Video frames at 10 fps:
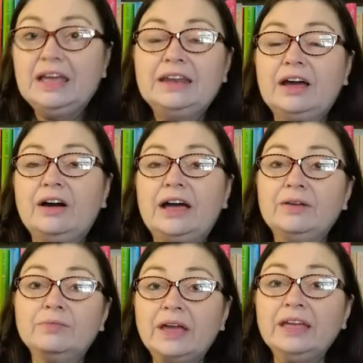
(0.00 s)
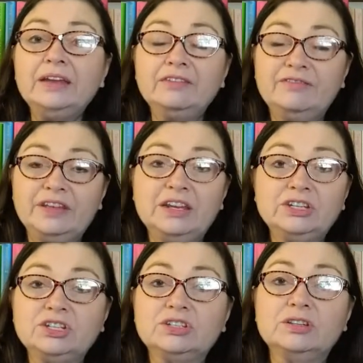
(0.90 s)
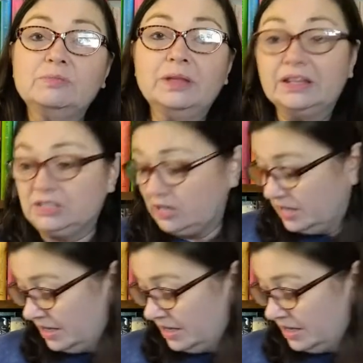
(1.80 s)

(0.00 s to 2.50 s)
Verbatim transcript: Now, I read and finished the Military